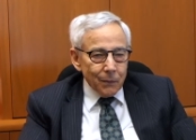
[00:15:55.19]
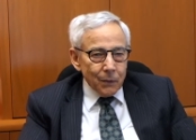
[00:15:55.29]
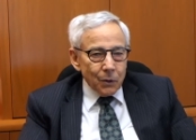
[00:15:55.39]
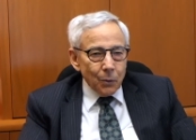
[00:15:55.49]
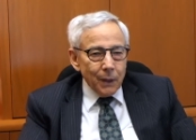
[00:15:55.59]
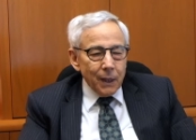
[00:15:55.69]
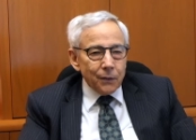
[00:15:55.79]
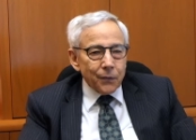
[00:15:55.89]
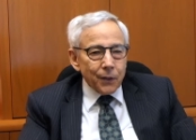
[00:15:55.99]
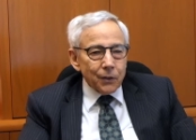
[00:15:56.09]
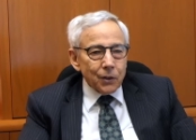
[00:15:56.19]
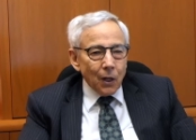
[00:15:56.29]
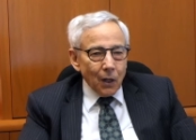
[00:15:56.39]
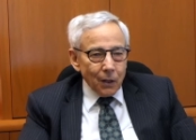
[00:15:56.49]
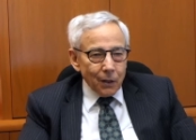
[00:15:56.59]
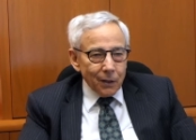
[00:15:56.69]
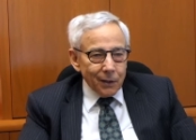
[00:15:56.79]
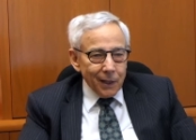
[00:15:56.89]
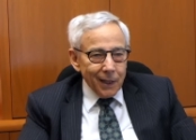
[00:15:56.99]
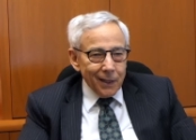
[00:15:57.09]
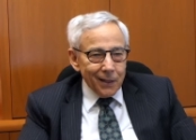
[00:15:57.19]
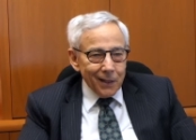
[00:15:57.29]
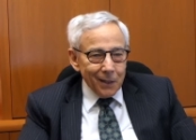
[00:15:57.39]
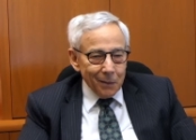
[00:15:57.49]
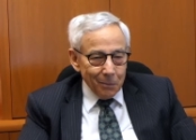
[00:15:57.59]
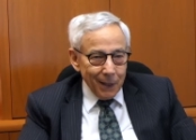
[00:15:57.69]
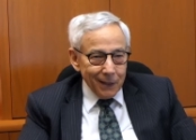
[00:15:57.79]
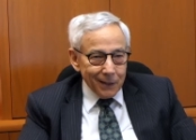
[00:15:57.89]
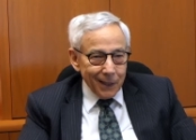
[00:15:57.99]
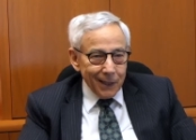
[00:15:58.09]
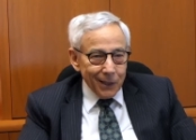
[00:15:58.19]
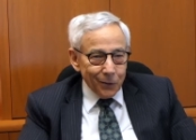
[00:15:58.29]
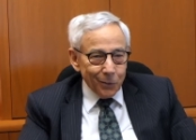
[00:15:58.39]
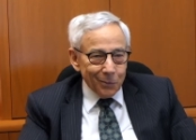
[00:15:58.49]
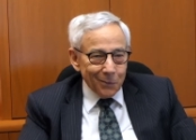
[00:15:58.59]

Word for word: to eat for a dollar in the main dining room.